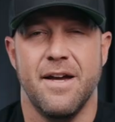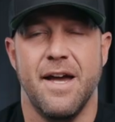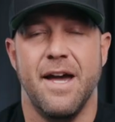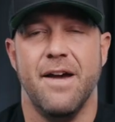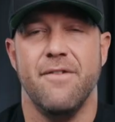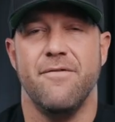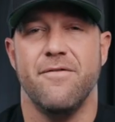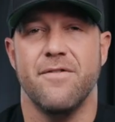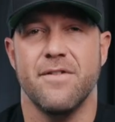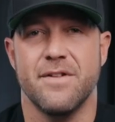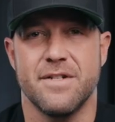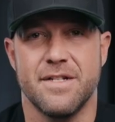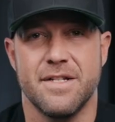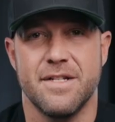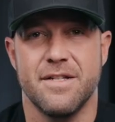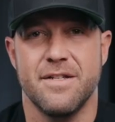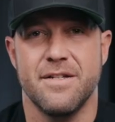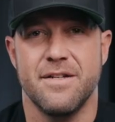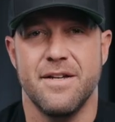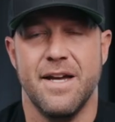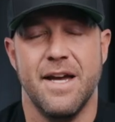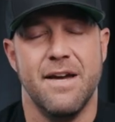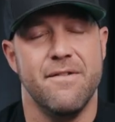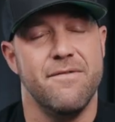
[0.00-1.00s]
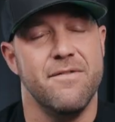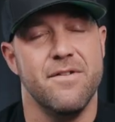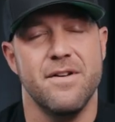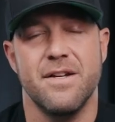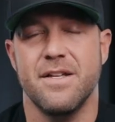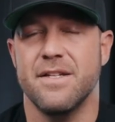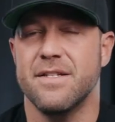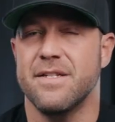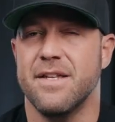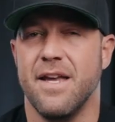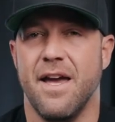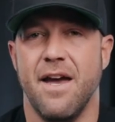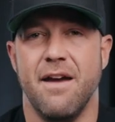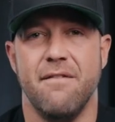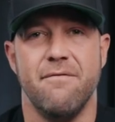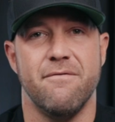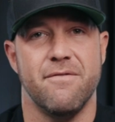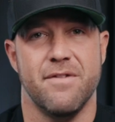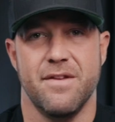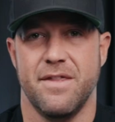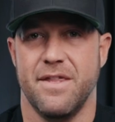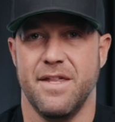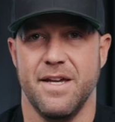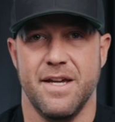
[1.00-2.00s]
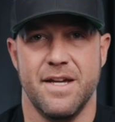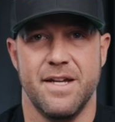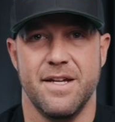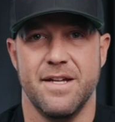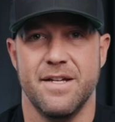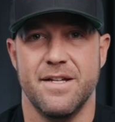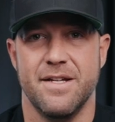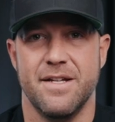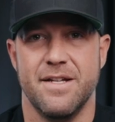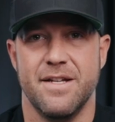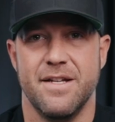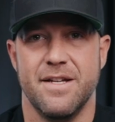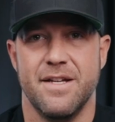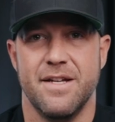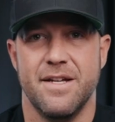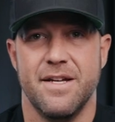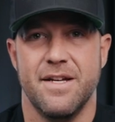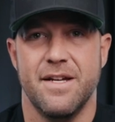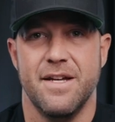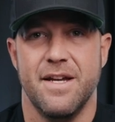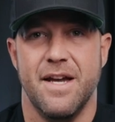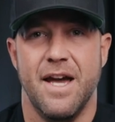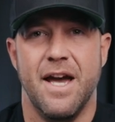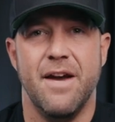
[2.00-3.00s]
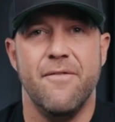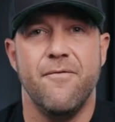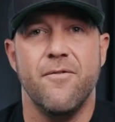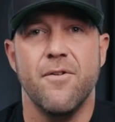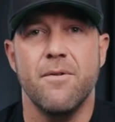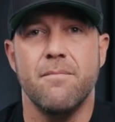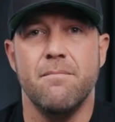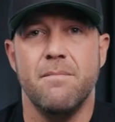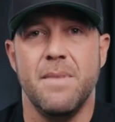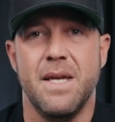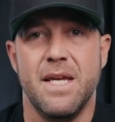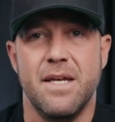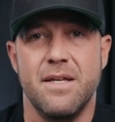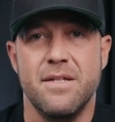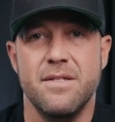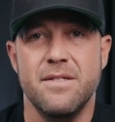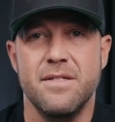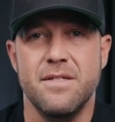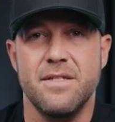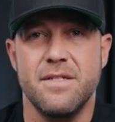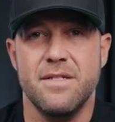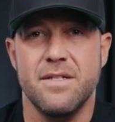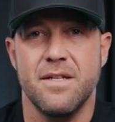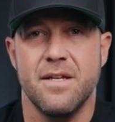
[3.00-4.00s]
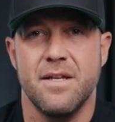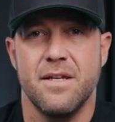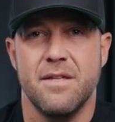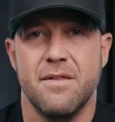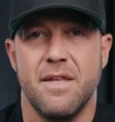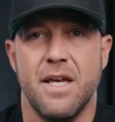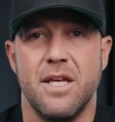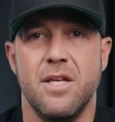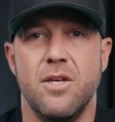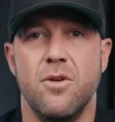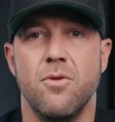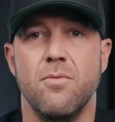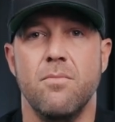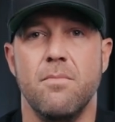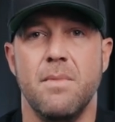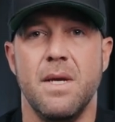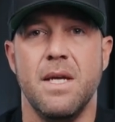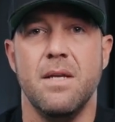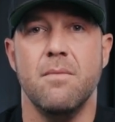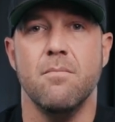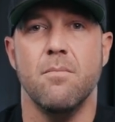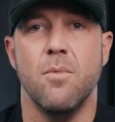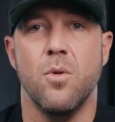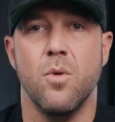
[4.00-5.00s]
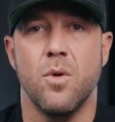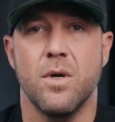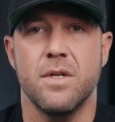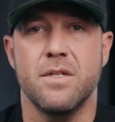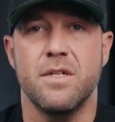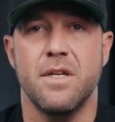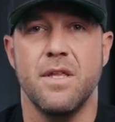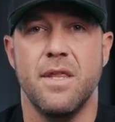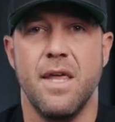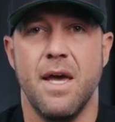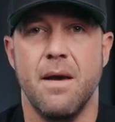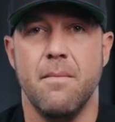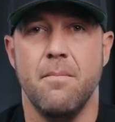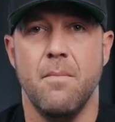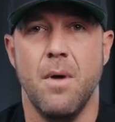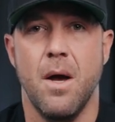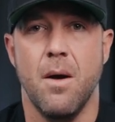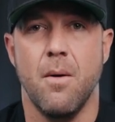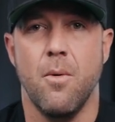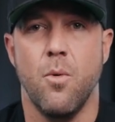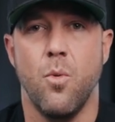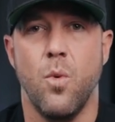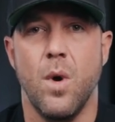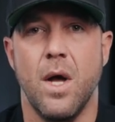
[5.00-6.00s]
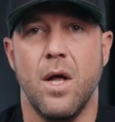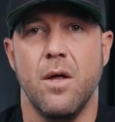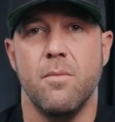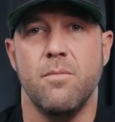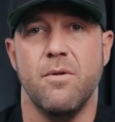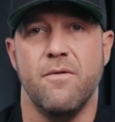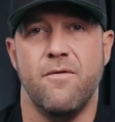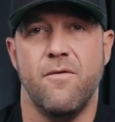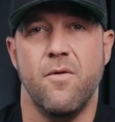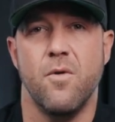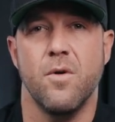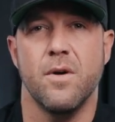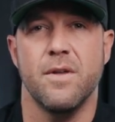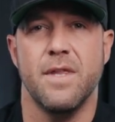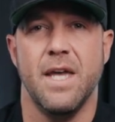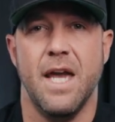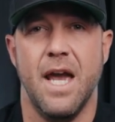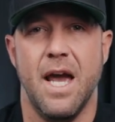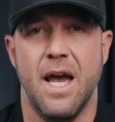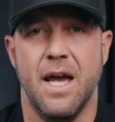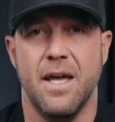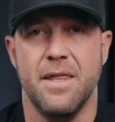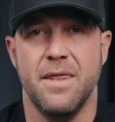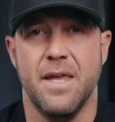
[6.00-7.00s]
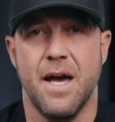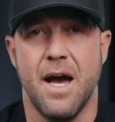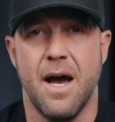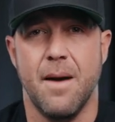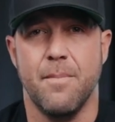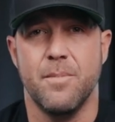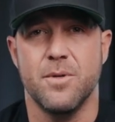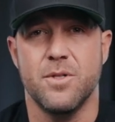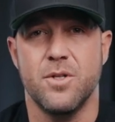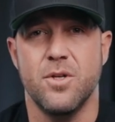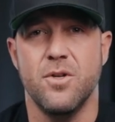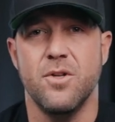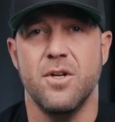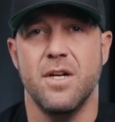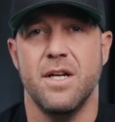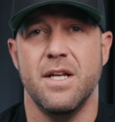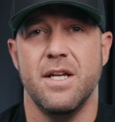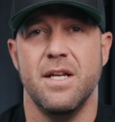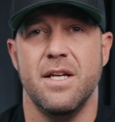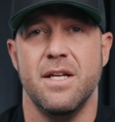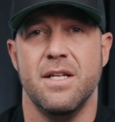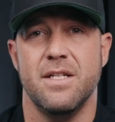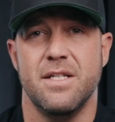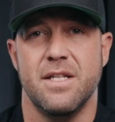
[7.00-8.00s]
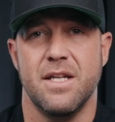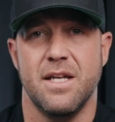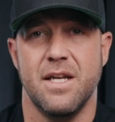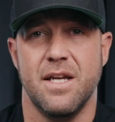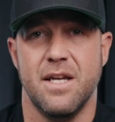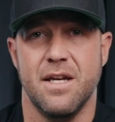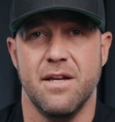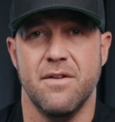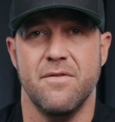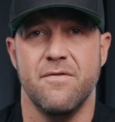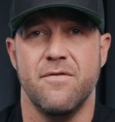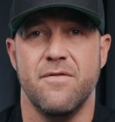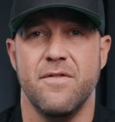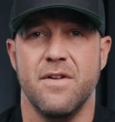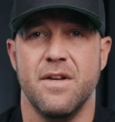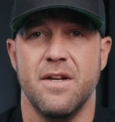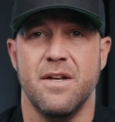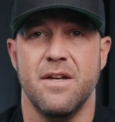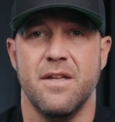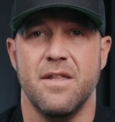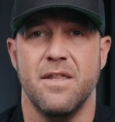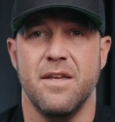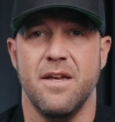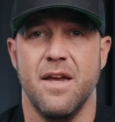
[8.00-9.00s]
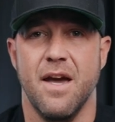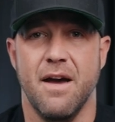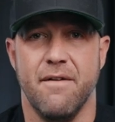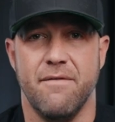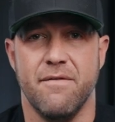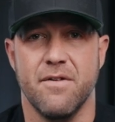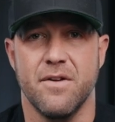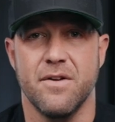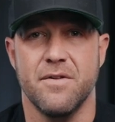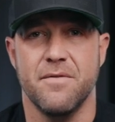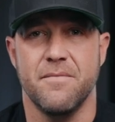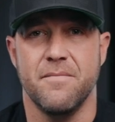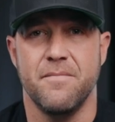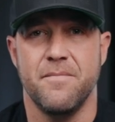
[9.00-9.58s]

Effort is everything. Effort means that you mean more to them well before they had the opportunity to give the effort.